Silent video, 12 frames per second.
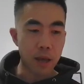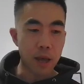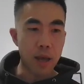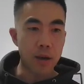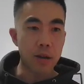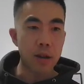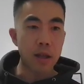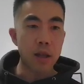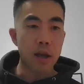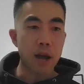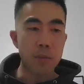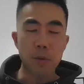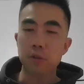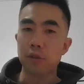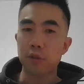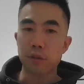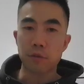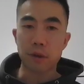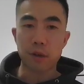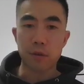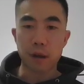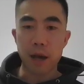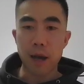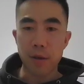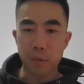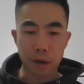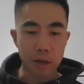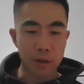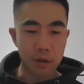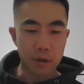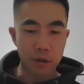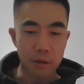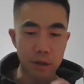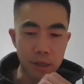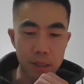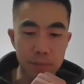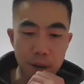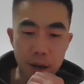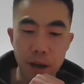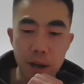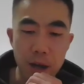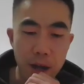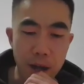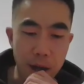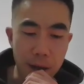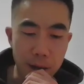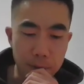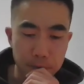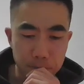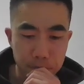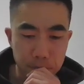And I'm not too sure if you can relate. And we'll end on this, but um,